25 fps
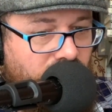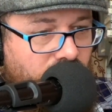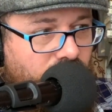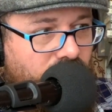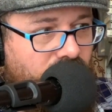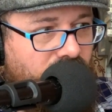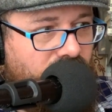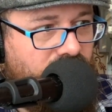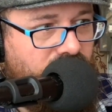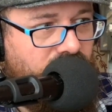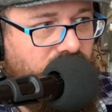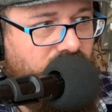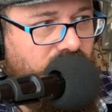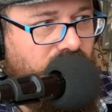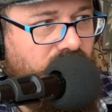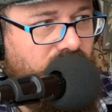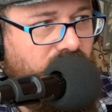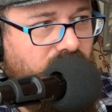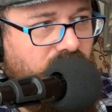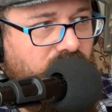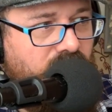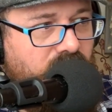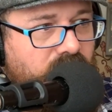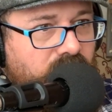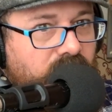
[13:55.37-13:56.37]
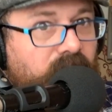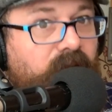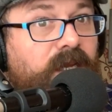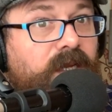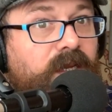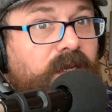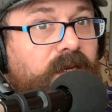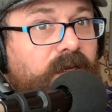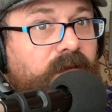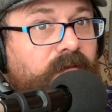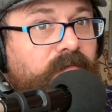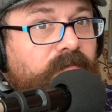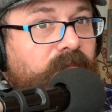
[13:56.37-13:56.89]
When I see the hiragana
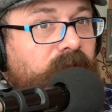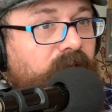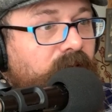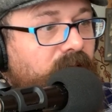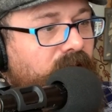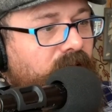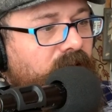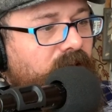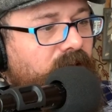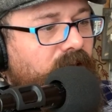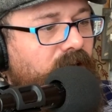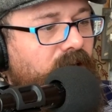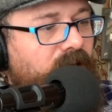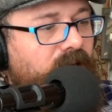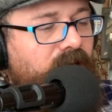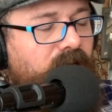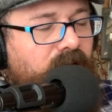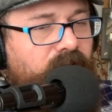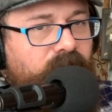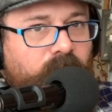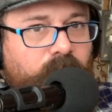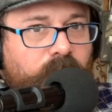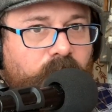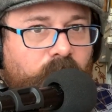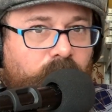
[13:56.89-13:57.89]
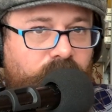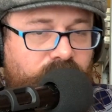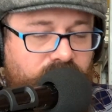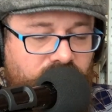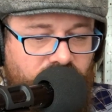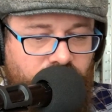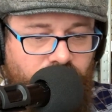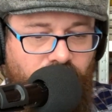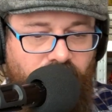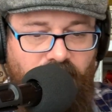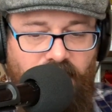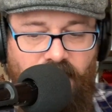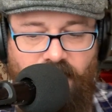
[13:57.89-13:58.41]
here, I cover up the
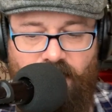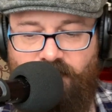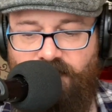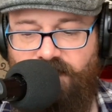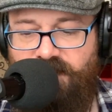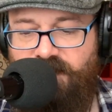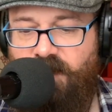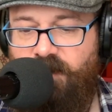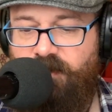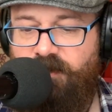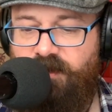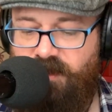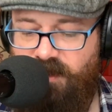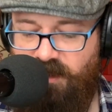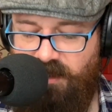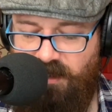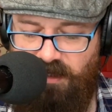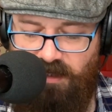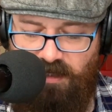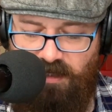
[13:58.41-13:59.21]
options below so that